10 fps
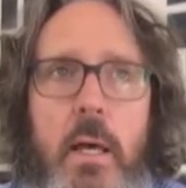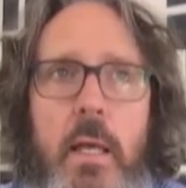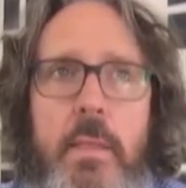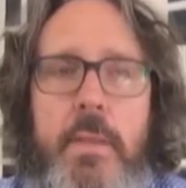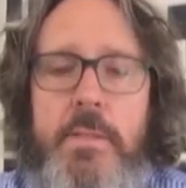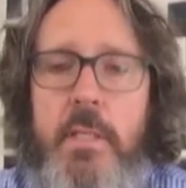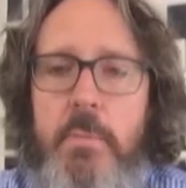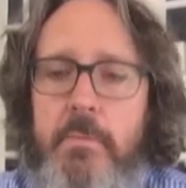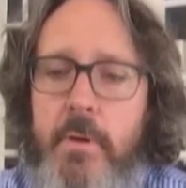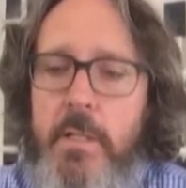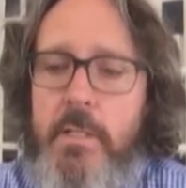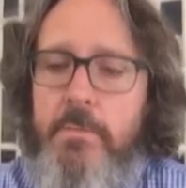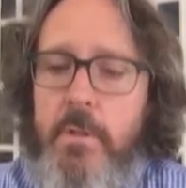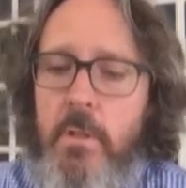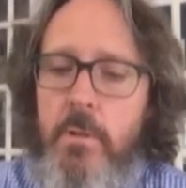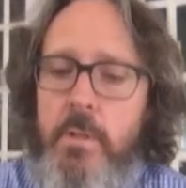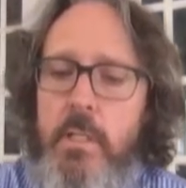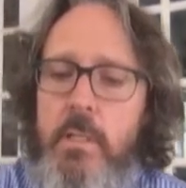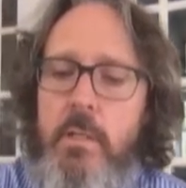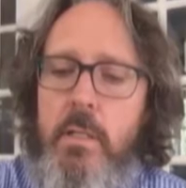and this can be very difficult
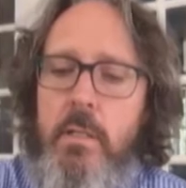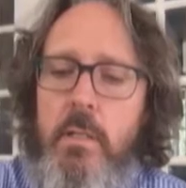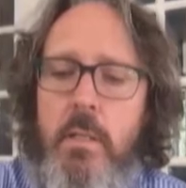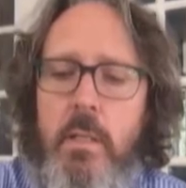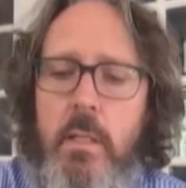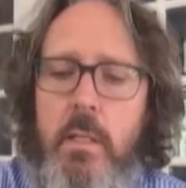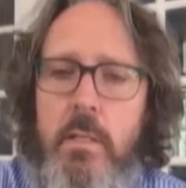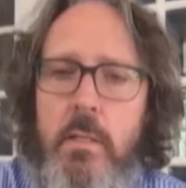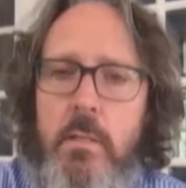in